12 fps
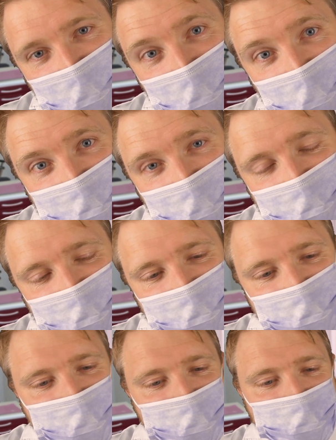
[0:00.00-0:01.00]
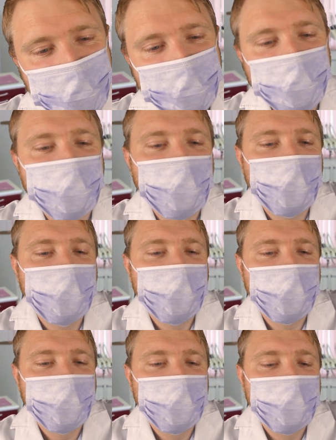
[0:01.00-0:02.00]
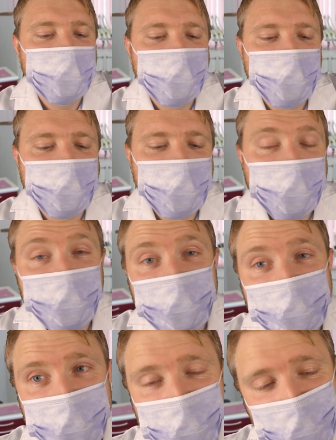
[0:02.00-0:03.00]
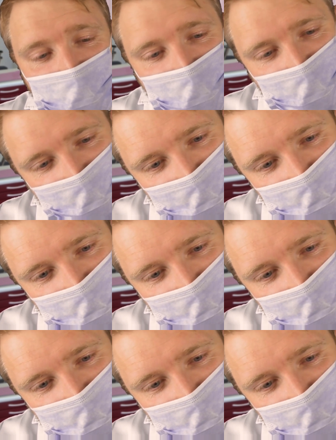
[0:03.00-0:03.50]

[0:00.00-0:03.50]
my dentist. And I used to say to her,